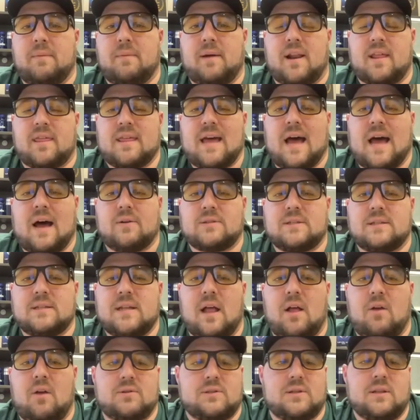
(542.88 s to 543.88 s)
about
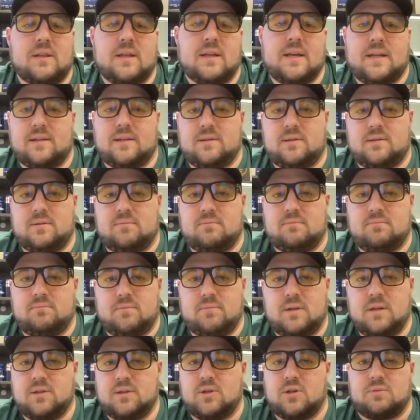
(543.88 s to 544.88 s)
$1,000 in leads,
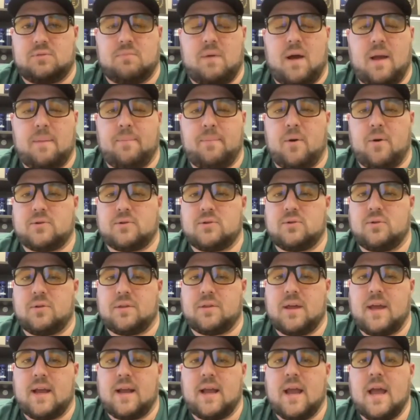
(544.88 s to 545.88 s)
this is just my personal
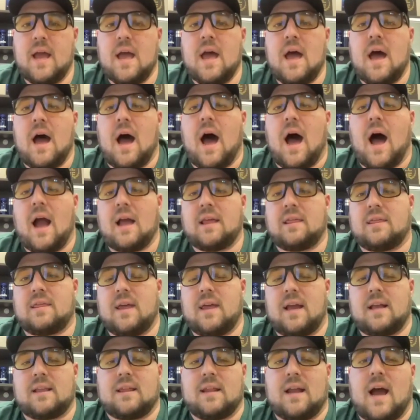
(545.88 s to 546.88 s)
thing, I
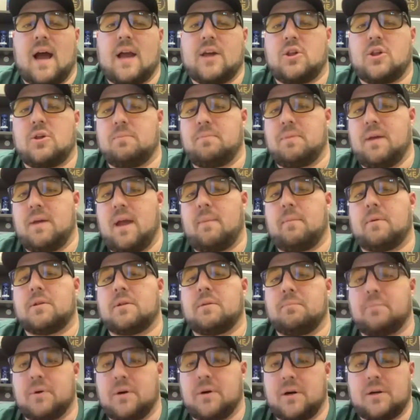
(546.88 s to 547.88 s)
think that I should be able to
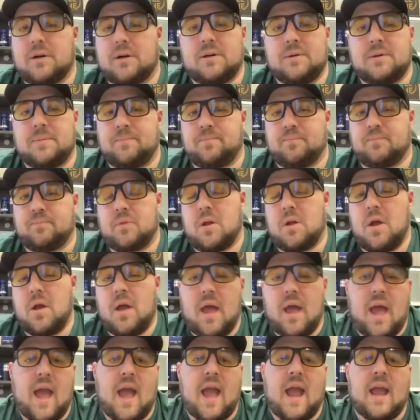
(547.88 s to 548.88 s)
book
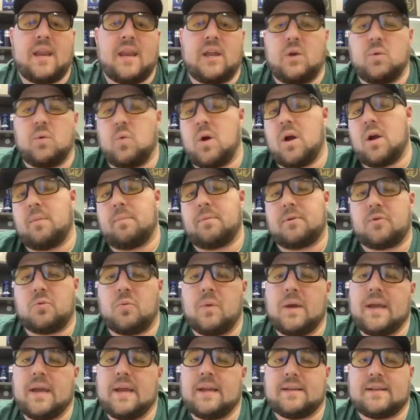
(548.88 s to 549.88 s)
anywhere
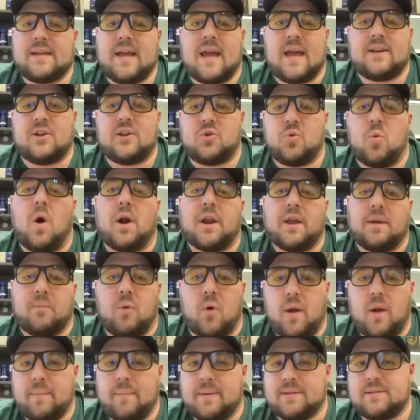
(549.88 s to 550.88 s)
between 10 to 20
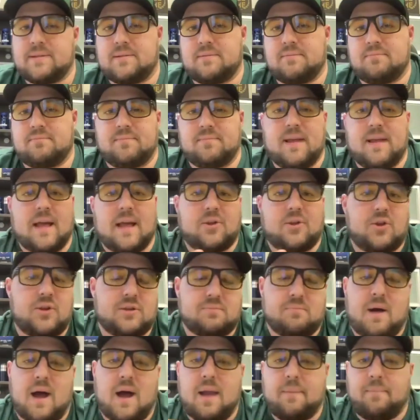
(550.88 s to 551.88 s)
appointments. That's
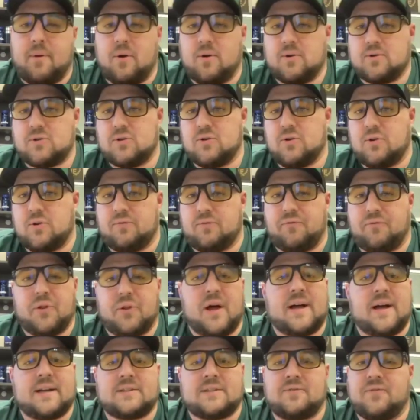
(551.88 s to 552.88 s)
just my personal
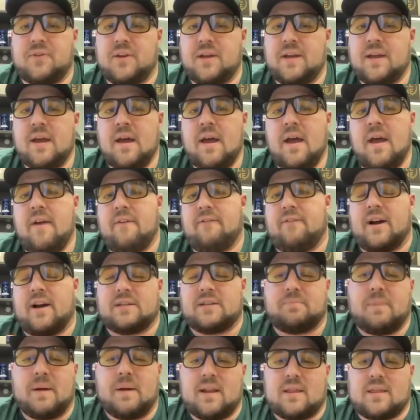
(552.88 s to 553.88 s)
philosophy. If I
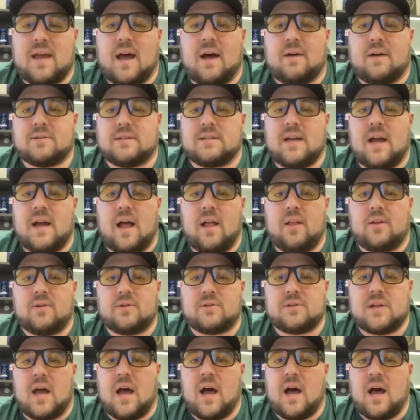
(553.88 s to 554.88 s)
spend
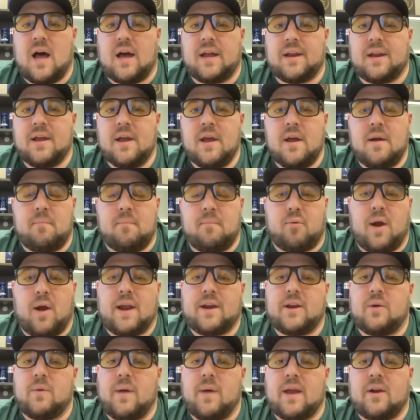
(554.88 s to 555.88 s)
$1,000 on
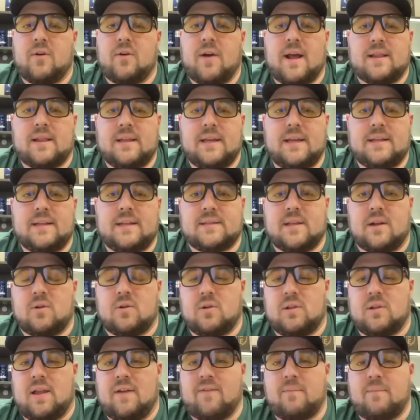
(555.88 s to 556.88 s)
brand new internet leads that are
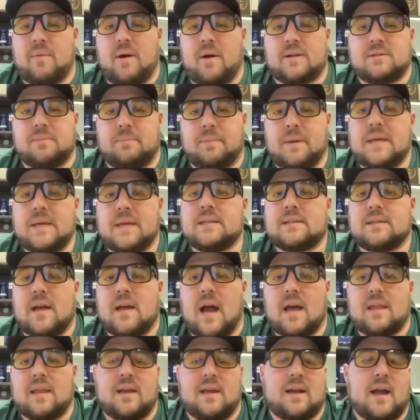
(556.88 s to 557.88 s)
$11 a piece,
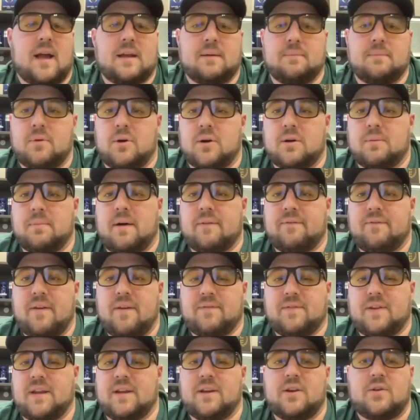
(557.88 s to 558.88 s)
I think I can book about
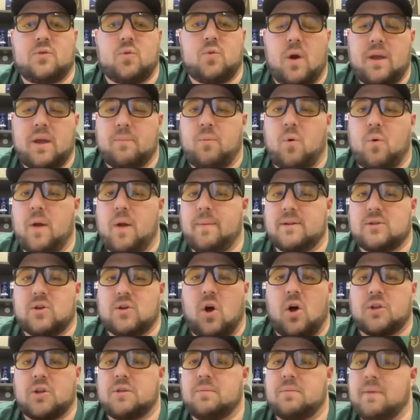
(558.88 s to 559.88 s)
15 to 20 appointments
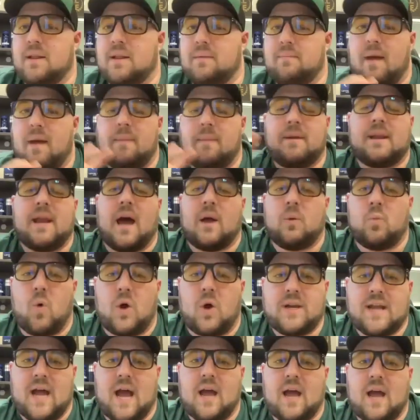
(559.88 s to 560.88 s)
ultimately, maybe not in
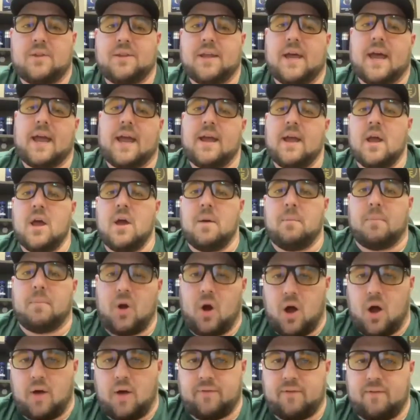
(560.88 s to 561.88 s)
one dial day, but
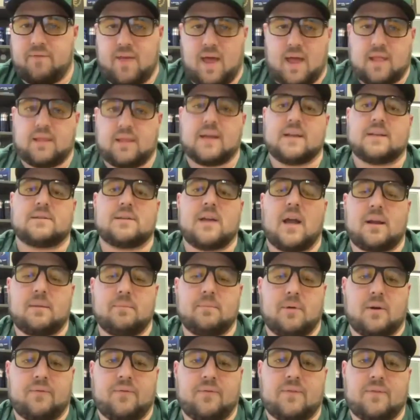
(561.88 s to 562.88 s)
off of that list, I can
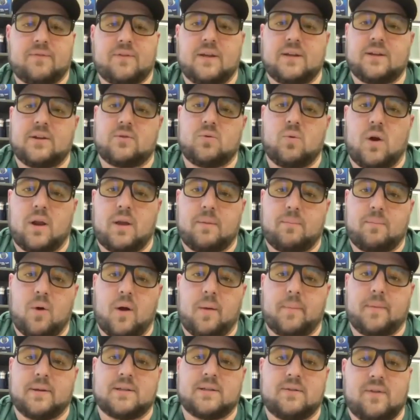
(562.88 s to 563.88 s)
book 15 to 20
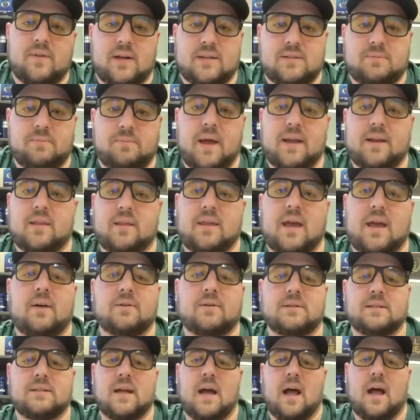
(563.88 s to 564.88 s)
appointments. If I spend
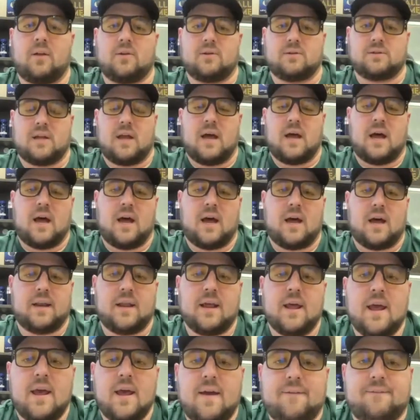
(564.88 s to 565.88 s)
$1,000 on
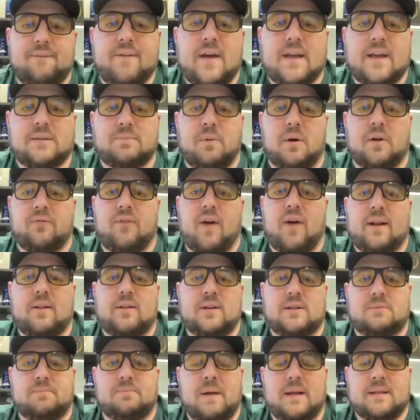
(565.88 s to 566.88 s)
Facebook final
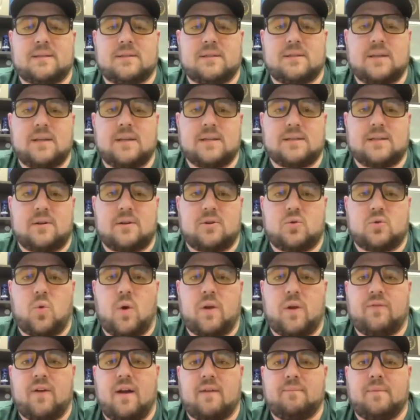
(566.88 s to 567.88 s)
expense leads that are
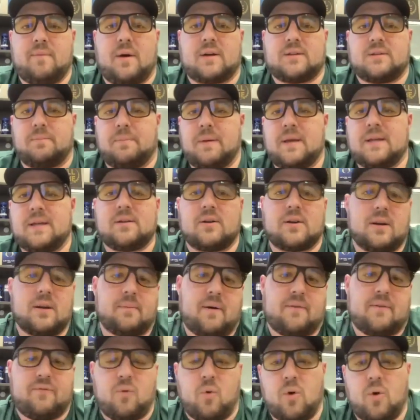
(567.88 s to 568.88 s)
$25 a piece, I'll get
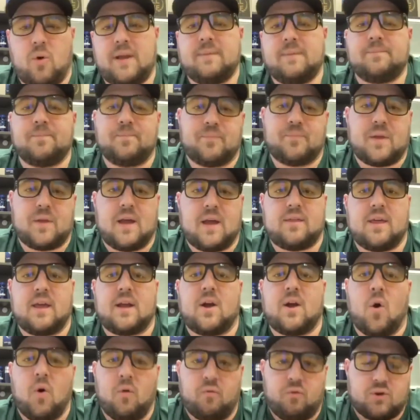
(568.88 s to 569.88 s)
about 40. I
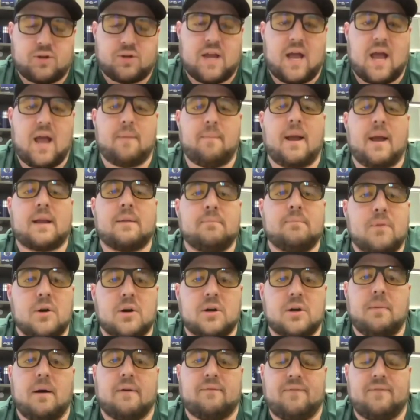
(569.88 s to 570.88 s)
think over time, I can
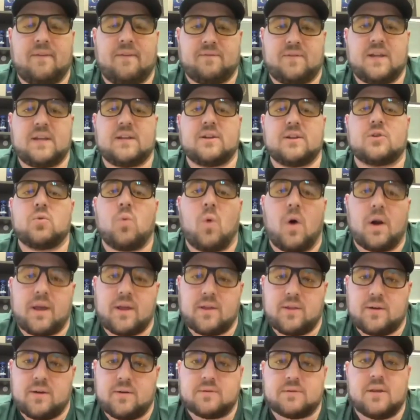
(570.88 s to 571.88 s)
book about 15 to 20
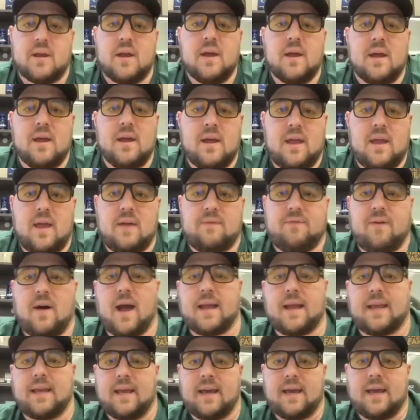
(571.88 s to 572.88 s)
of those. If
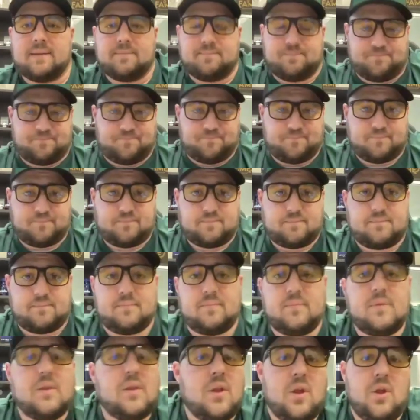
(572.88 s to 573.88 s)
I get
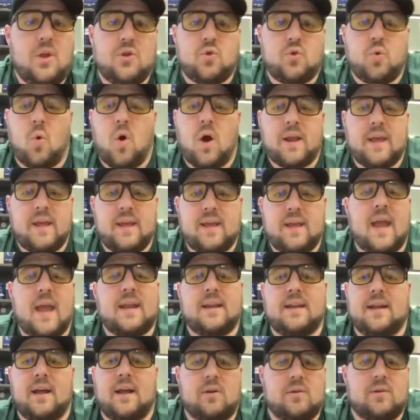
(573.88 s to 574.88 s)
20
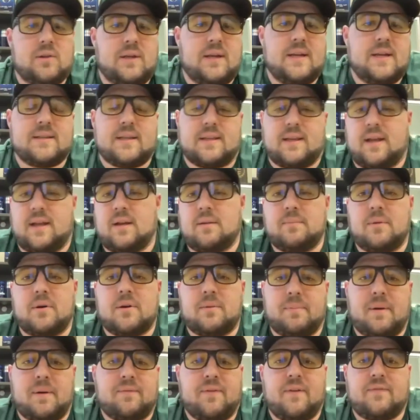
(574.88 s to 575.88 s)
$80 leads, I think I can
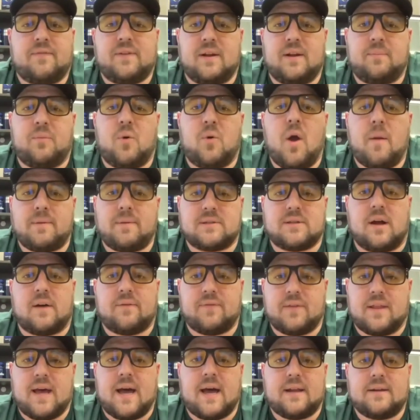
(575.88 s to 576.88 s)
book about 15 appointments
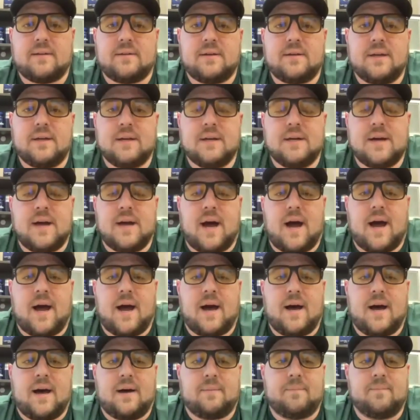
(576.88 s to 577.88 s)
off of
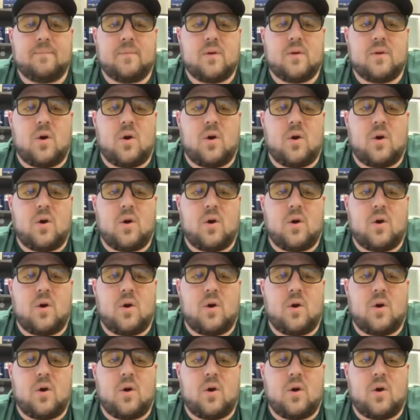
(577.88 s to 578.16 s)
that.